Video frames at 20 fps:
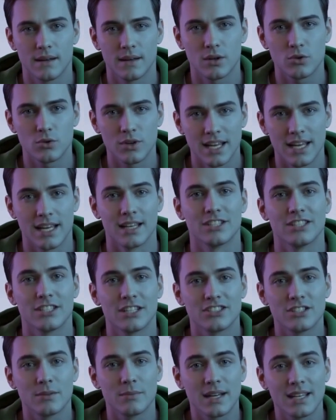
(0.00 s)
creating a
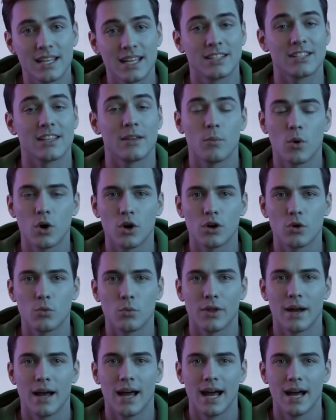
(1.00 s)
system that gets smarter
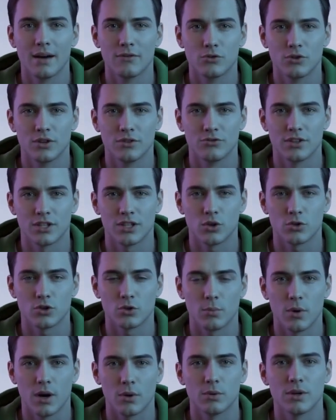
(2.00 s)
with every video
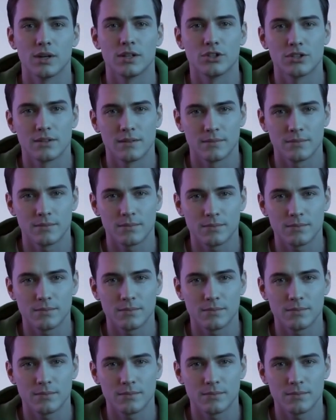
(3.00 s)
you publish.